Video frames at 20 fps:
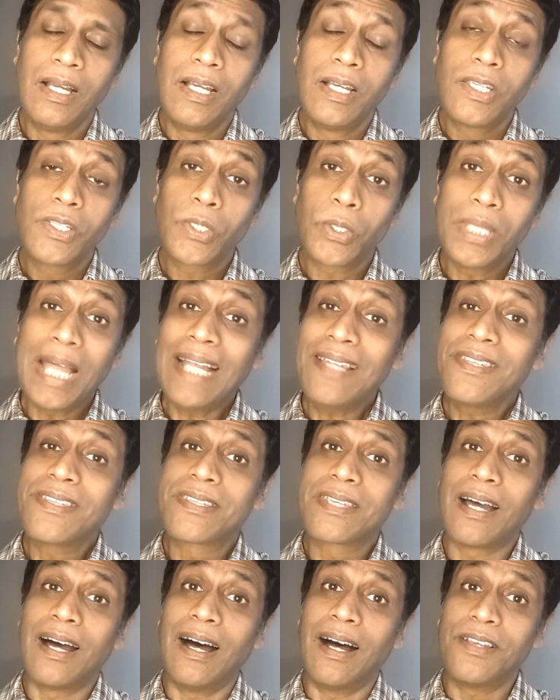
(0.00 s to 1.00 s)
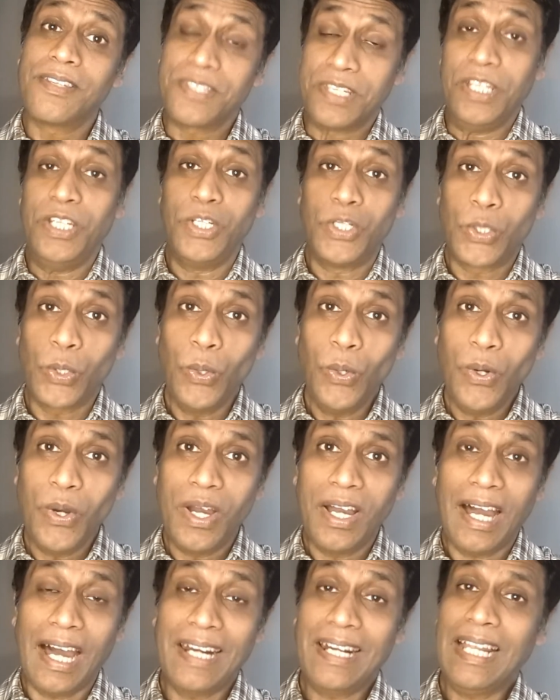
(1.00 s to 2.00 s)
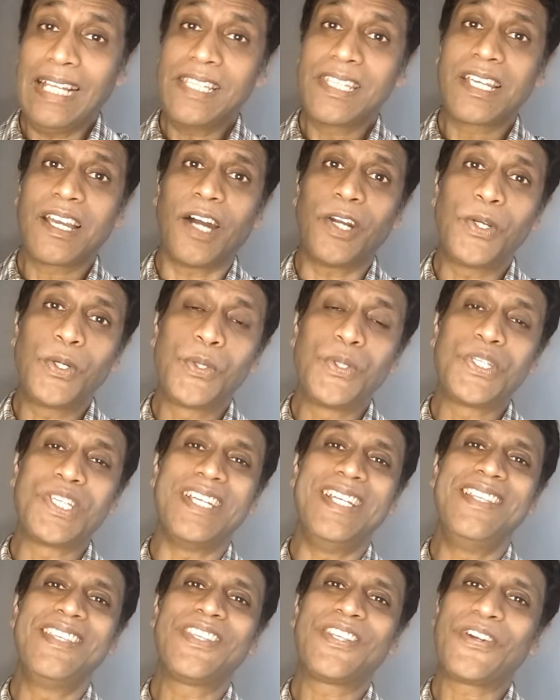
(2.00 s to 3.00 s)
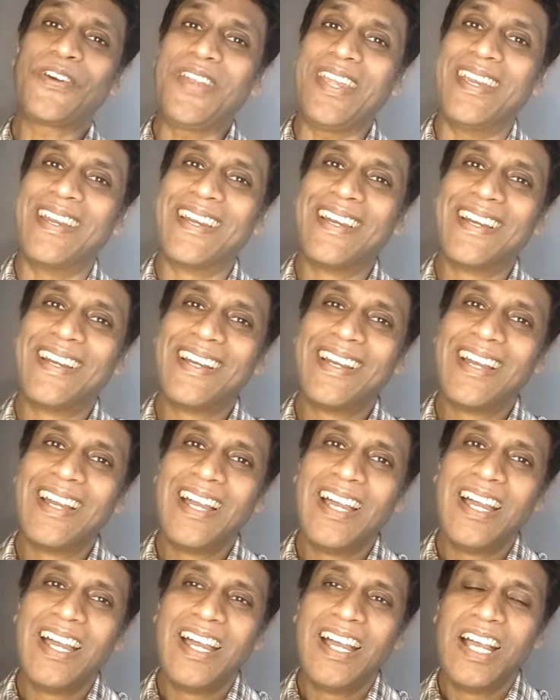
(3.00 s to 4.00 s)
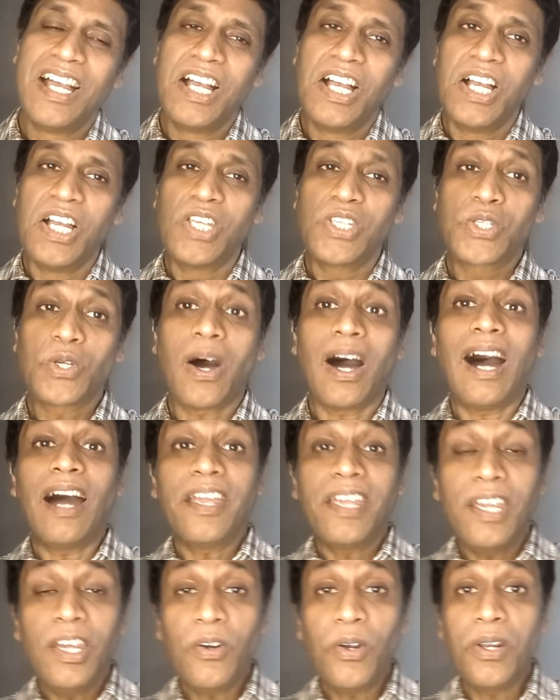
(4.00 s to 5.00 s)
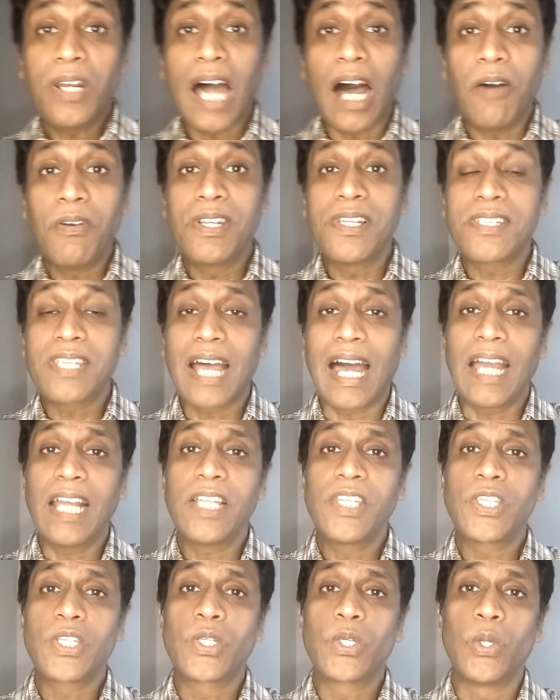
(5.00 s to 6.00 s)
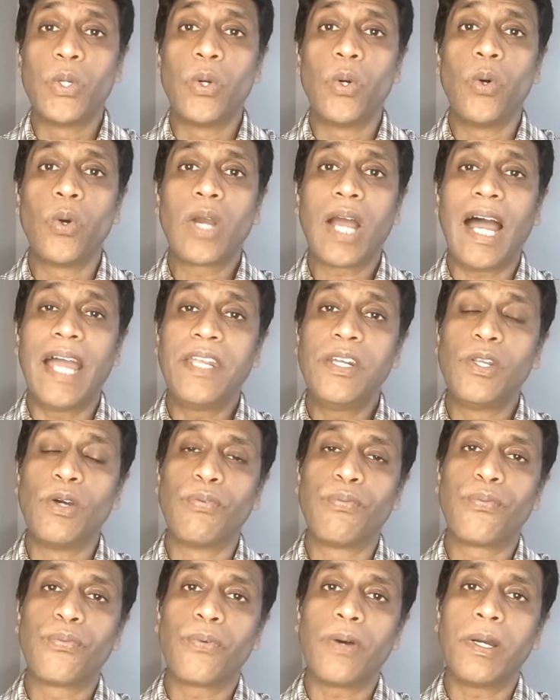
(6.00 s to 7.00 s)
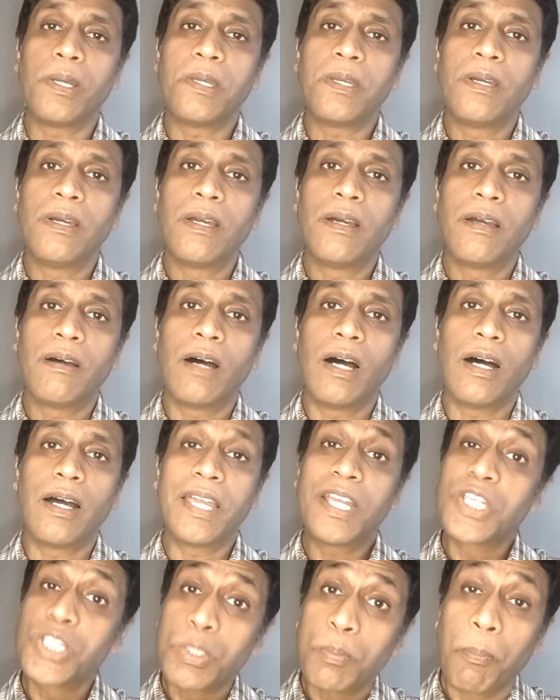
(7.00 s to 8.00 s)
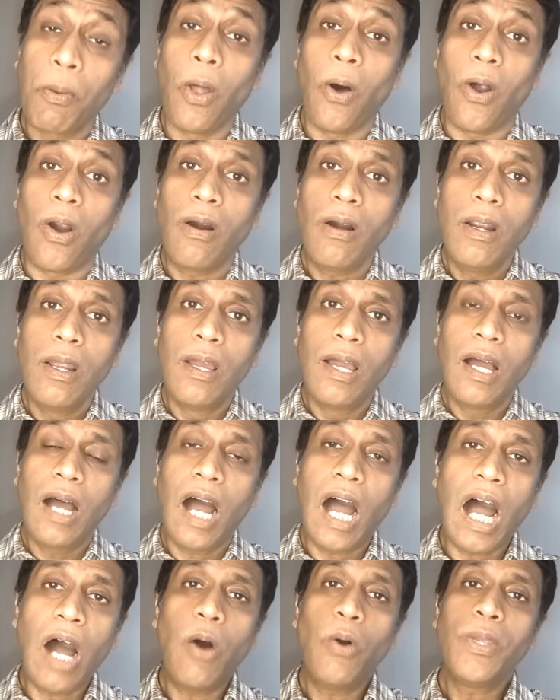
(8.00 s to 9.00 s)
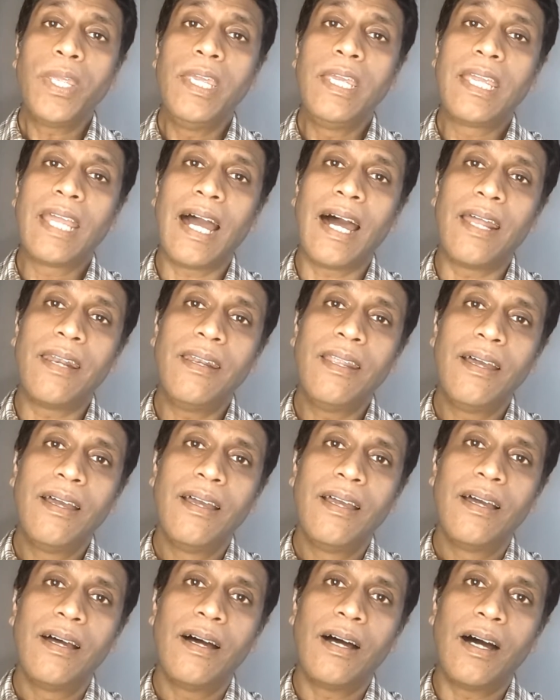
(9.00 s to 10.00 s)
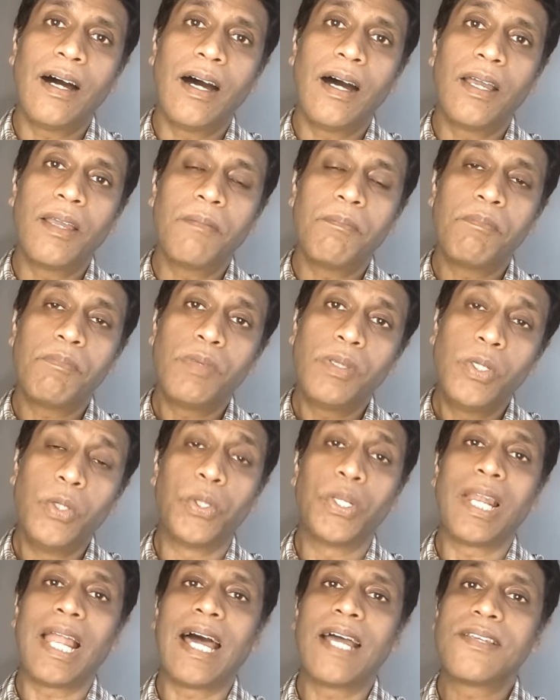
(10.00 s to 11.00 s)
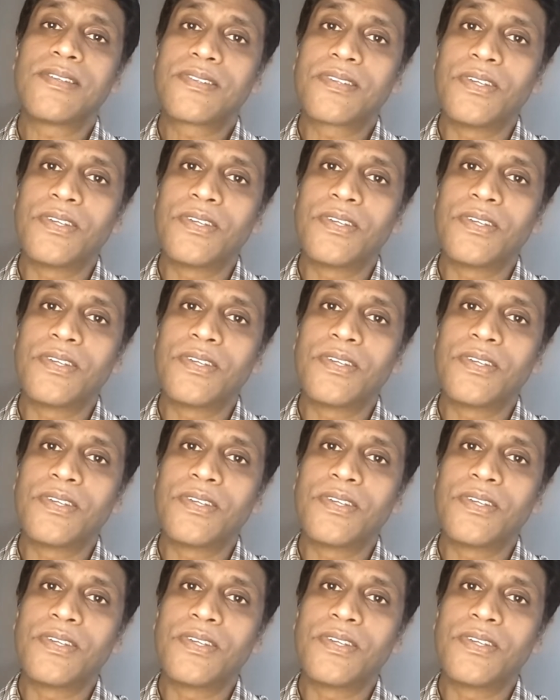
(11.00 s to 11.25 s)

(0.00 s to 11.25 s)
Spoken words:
So that's scene 2, and let's cut to scene 3. So our hero now decides to kind of explore how he can utilize